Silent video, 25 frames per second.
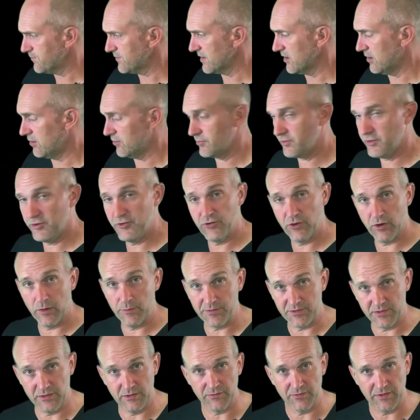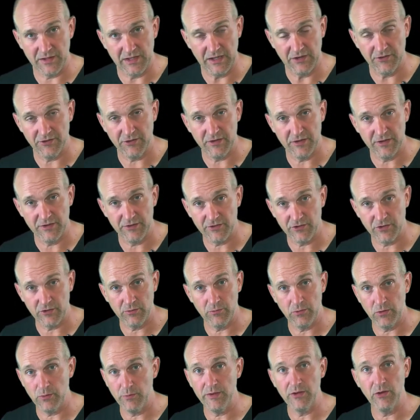of the jobs in the financial industry
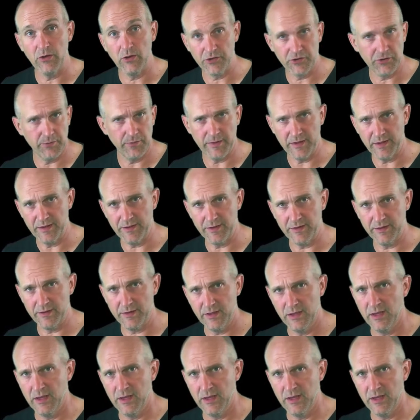will be automated.